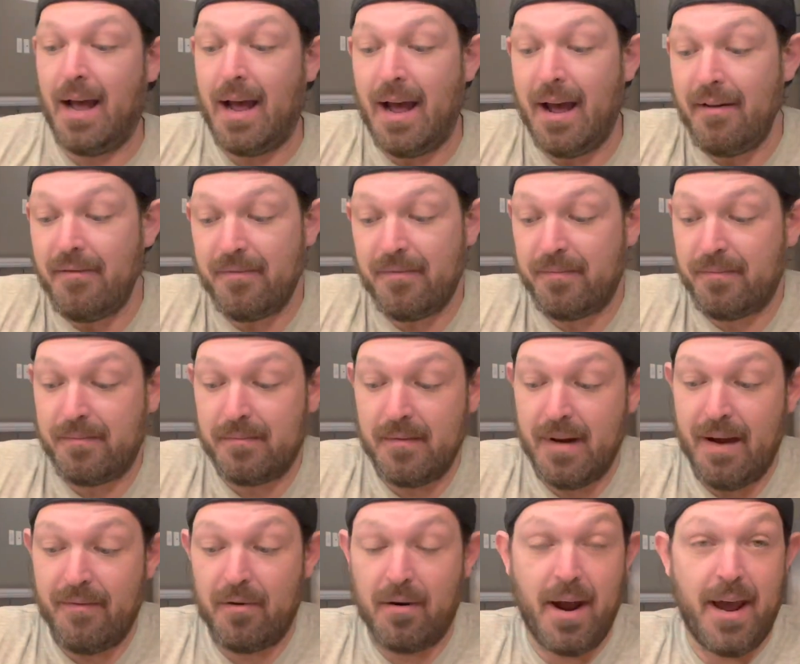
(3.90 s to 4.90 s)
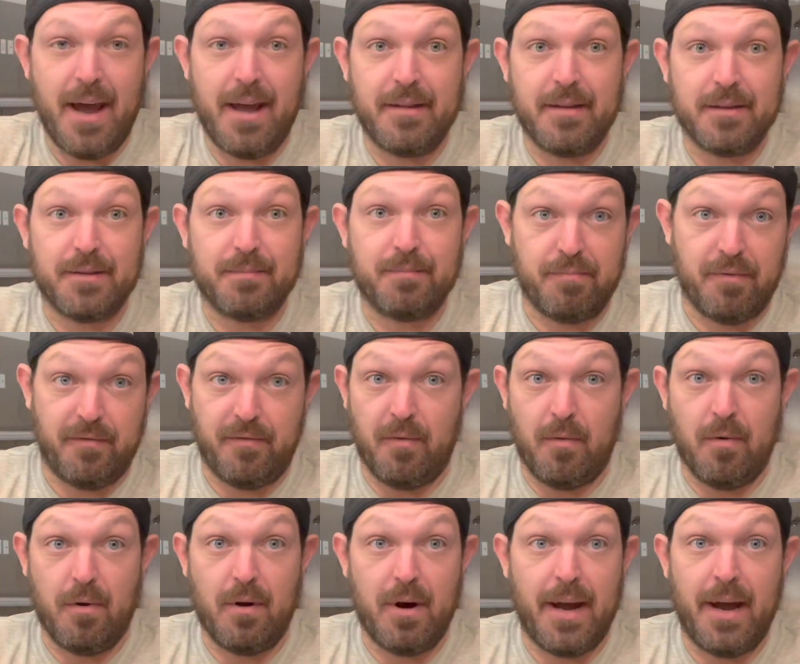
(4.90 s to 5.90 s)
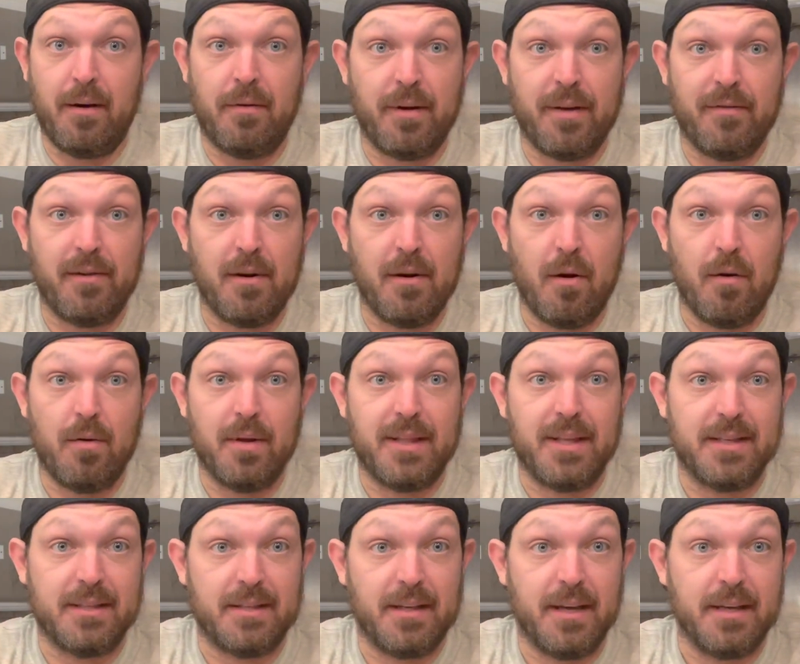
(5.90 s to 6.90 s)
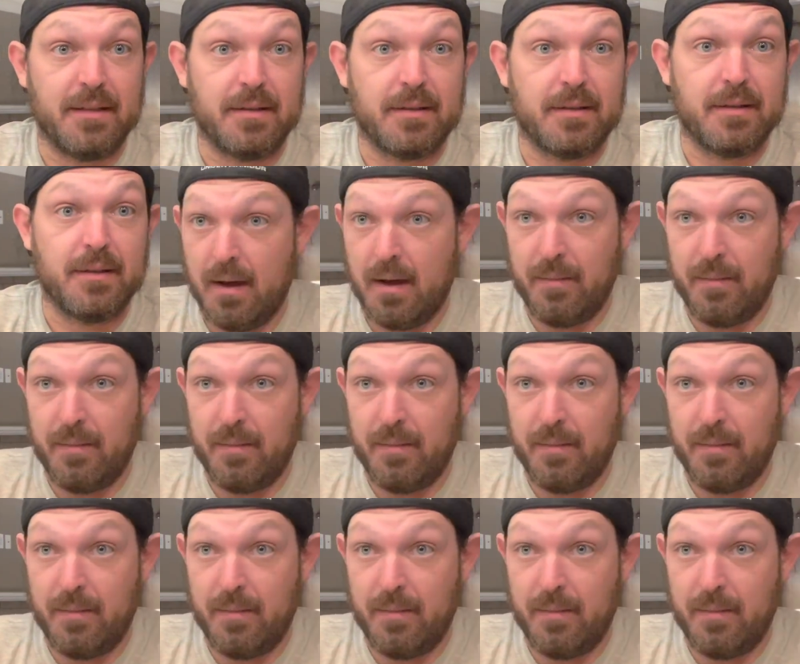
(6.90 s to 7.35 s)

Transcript: I've never had this before. I don't even know what this is.